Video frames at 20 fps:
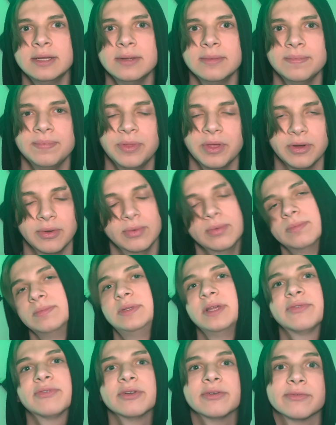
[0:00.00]
Though
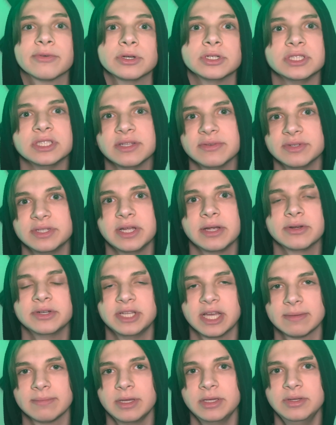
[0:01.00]
different versions of a tarot
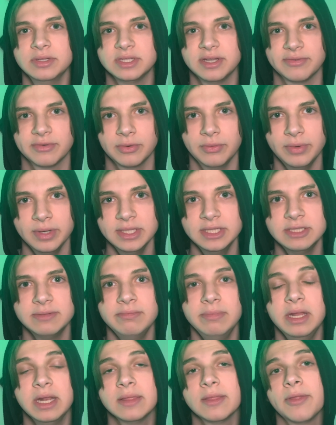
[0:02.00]
deck might use different ones,
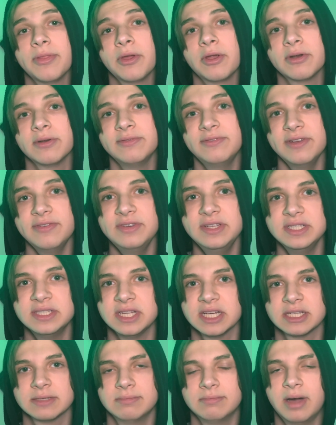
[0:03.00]
meaning that there are
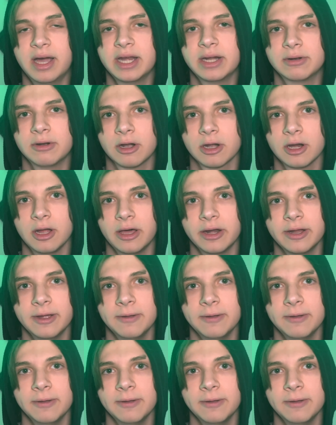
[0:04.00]
56 minor arcana.